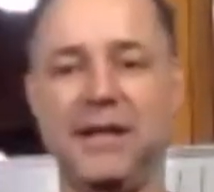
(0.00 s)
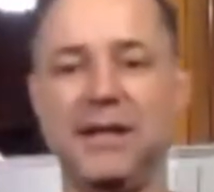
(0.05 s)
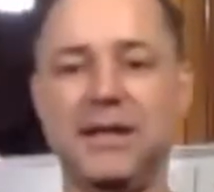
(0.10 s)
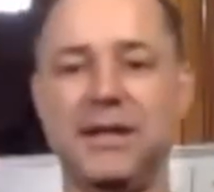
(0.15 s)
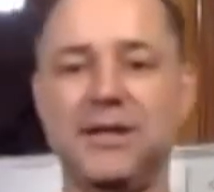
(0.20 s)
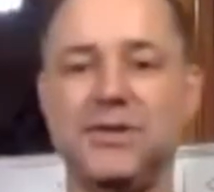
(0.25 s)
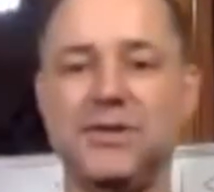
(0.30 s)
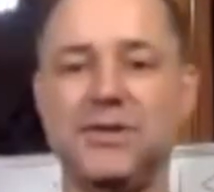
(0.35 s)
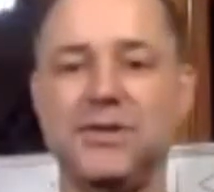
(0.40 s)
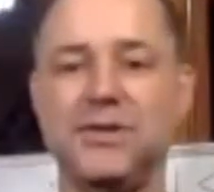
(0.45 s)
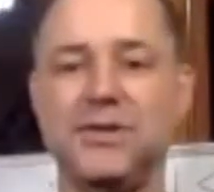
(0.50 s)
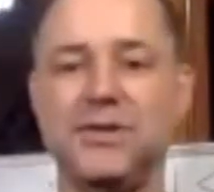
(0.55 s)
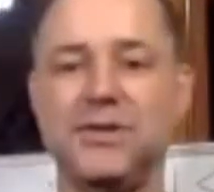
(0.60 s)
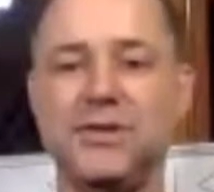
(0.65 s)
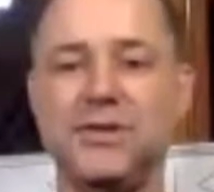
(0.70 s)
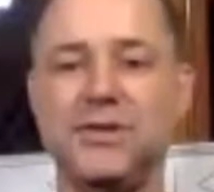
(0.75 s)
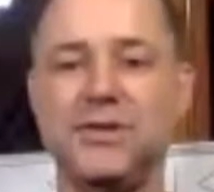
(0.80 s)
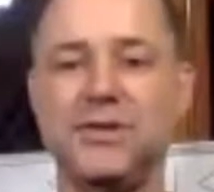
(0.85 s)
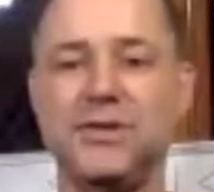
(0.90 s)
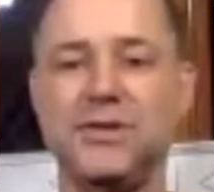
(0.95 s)
So
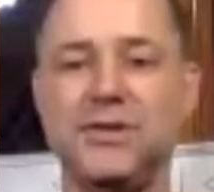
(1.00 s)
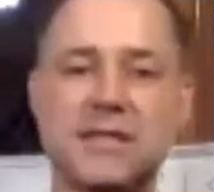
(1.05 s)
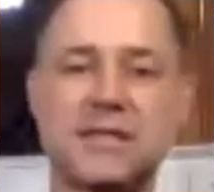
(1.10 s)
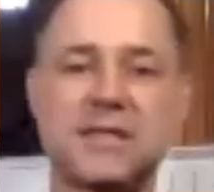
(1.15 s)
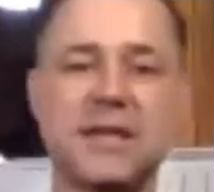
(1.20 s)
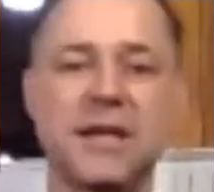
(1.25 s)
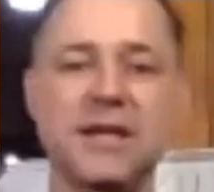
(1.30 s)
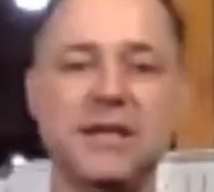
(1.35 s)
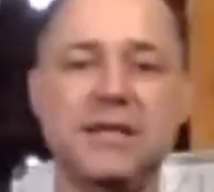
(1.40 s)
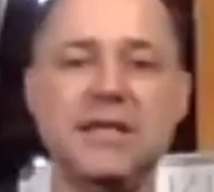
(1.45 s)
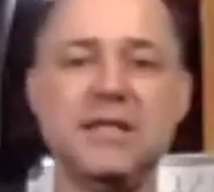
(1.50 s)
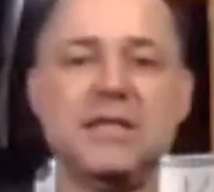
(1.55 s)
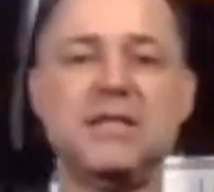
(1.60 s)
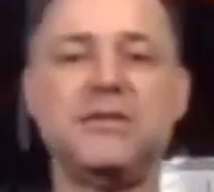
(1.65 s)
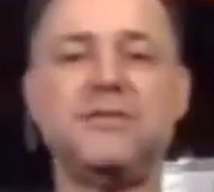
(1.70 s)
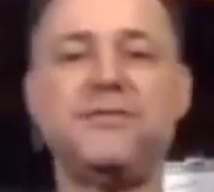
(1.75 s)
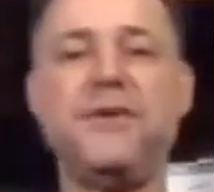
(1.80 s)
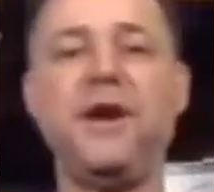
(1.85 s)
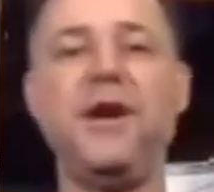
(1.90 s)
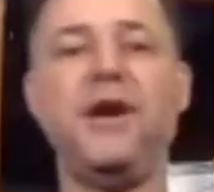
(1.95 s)
this is
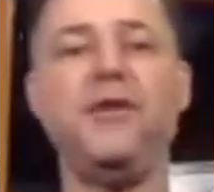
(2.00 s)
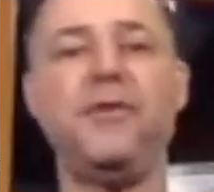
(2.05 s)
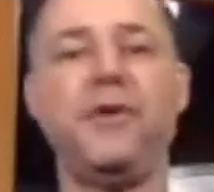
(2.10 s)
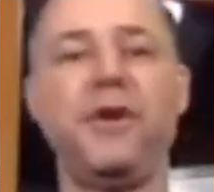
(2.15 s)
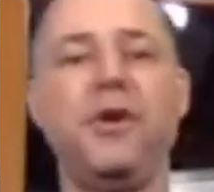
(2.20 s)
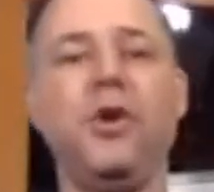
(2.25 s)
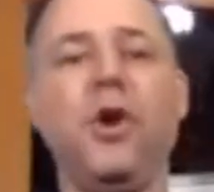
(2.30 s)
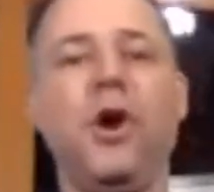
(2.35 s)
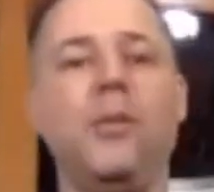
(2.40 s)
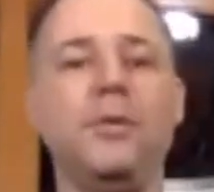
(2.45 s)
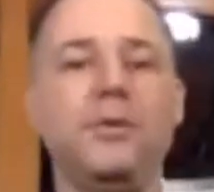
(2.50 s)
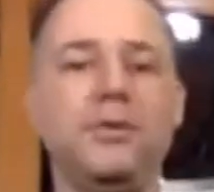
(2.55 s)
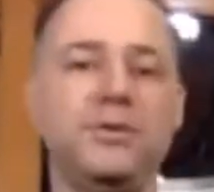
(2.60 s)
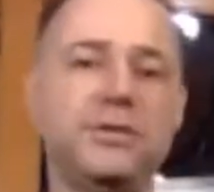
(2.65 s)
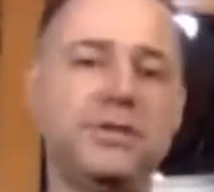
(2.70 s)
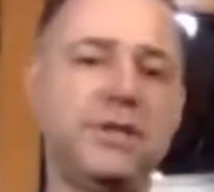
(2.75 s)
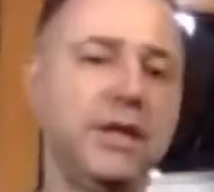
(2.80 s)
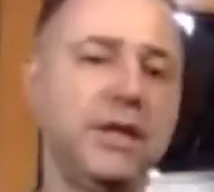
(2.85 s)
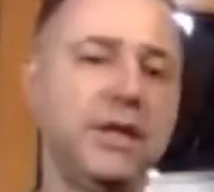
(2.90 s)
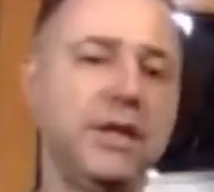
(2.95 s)
very, very normal. You
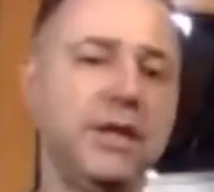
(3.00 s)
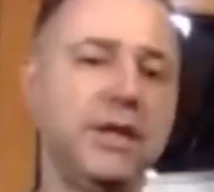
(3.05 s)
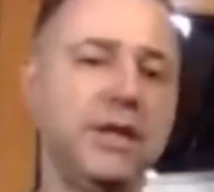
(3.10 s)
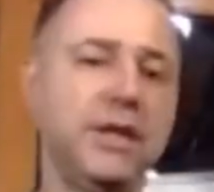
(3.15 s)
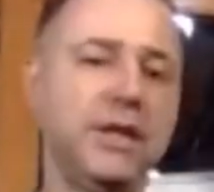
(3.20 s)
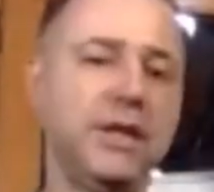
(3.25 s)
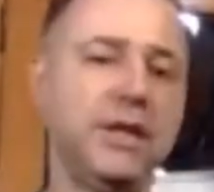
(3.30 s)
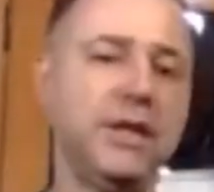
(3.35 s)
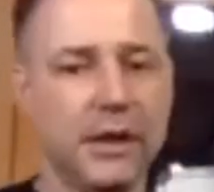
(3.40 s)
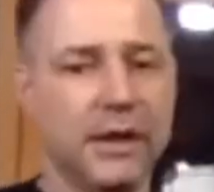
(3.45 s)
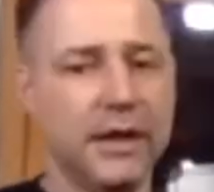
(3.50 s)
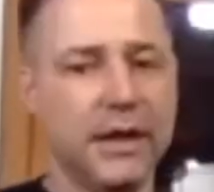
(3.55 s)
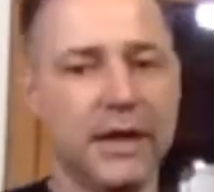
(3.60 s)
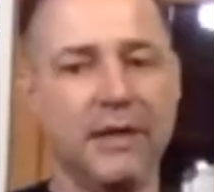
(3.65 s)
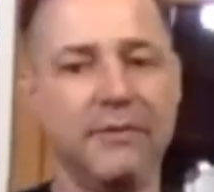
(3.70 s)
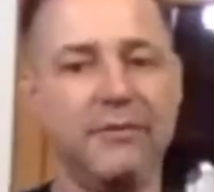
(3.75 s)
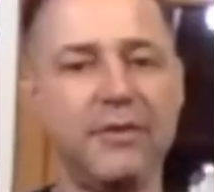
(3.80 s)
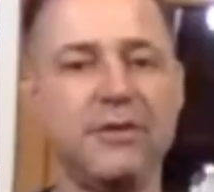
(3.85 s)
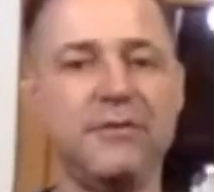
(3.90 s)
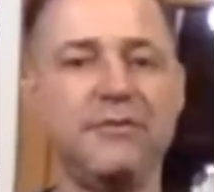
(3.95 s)
see,
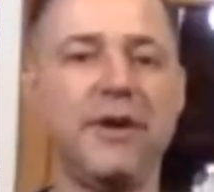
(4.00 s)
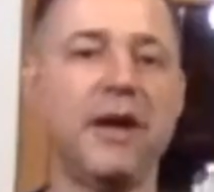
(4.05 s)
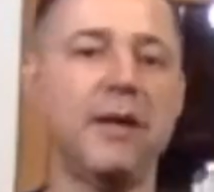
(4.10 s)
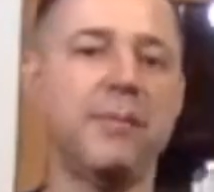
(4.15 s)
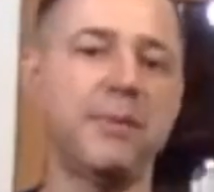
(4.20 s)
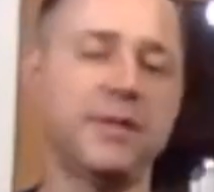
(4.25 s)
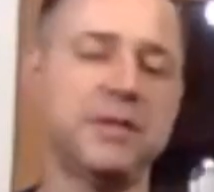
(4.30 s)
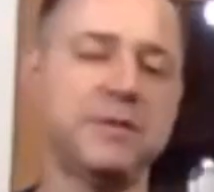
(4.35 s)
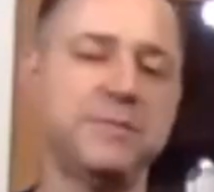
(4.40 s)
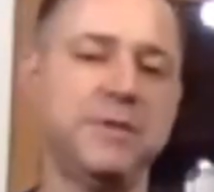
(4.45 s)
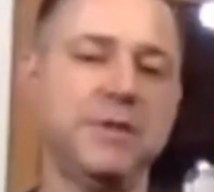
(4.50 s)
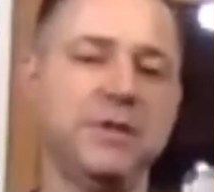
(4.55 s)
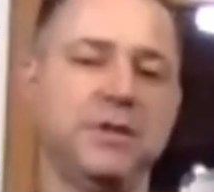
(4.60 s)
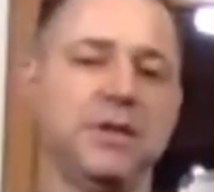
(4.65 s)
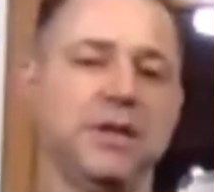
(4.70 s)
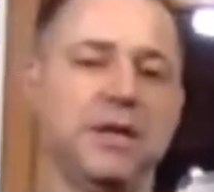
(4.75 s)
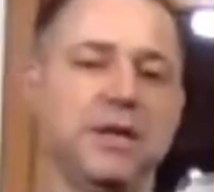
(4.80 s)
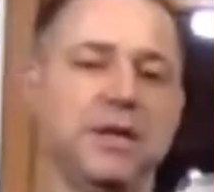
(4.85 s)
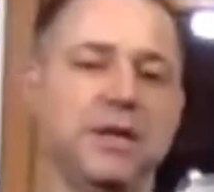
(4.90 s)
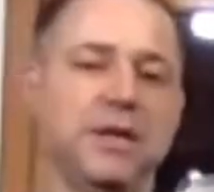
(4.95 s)
every developer
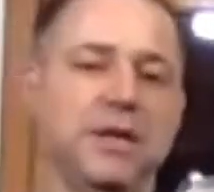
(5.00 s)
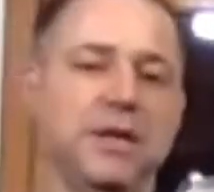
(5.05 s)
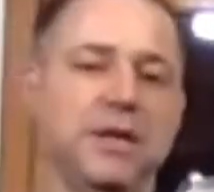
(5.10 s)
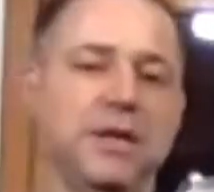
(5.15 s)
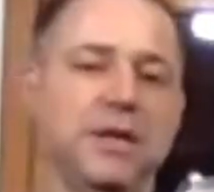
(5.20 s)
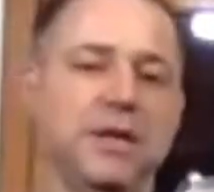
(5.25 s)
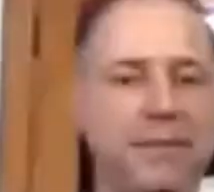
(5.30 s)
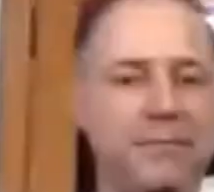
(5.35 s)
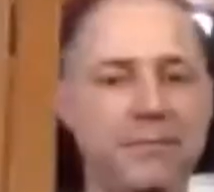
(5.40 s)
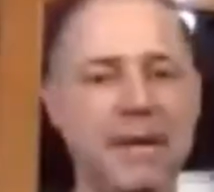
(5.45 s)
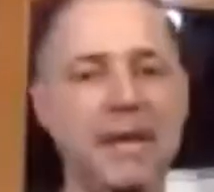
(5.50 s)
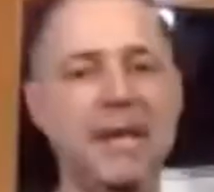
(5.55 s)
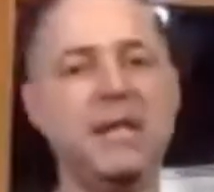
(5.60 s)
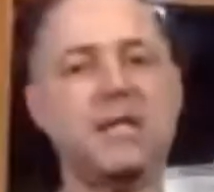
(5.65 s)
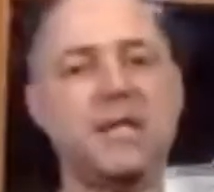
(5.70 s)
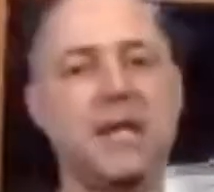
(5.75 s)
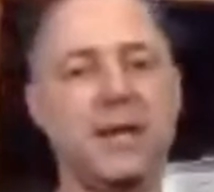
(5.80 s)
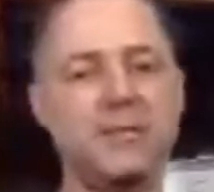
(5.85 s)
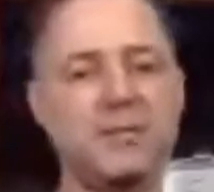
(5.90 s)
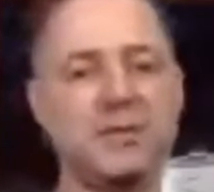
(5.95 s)
has done that many
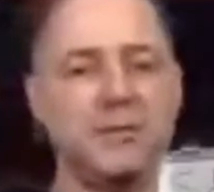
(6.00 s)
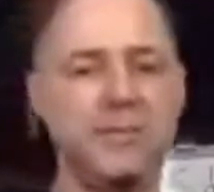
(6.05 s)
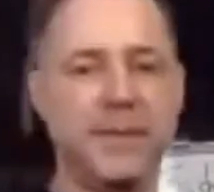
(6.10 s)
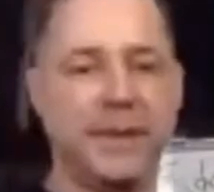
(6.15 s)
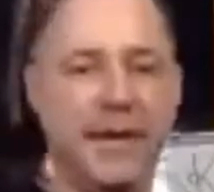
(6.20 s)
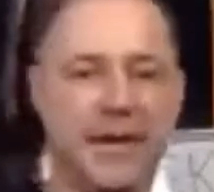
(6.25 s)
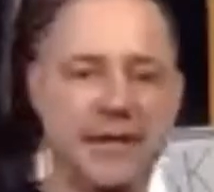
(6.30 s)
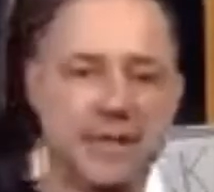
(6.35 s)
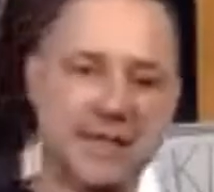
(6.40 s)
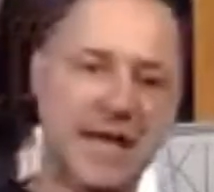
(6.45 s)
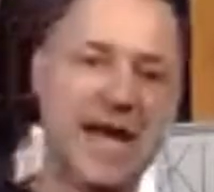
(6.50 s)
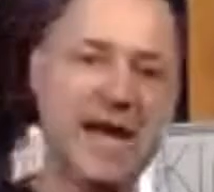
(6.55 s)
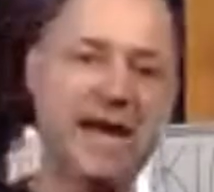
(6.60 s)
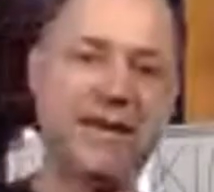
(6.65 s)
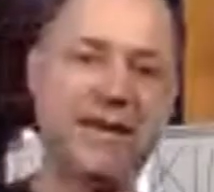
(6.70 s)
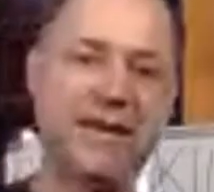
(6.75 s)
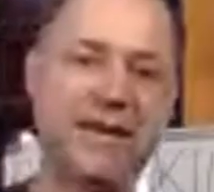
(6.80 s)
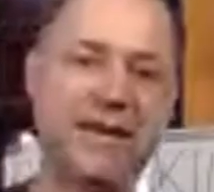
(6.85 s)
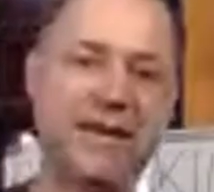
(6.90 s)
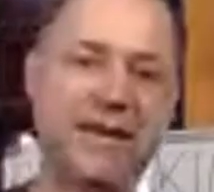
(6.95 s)
times in the past. I have
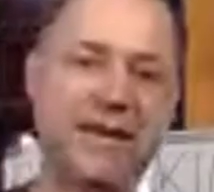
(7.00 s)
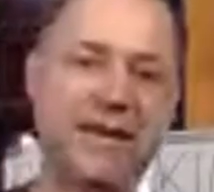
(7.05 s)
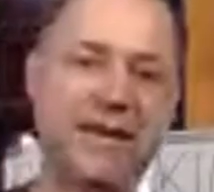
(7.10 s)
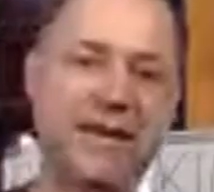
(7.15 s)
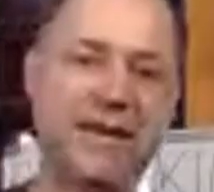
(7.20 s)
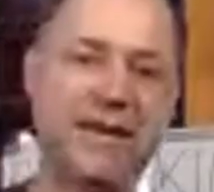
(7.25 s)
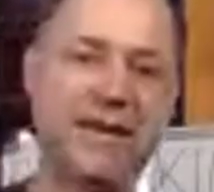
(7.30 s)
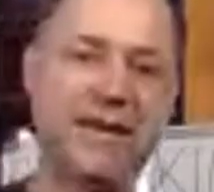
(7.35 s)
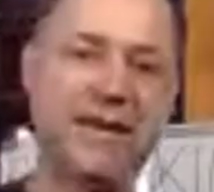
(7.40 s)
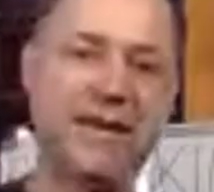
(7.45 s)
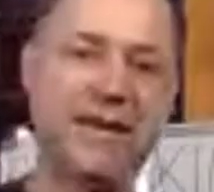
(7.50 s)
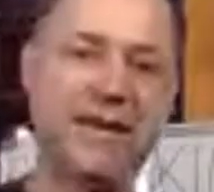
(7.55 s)
done that many times in the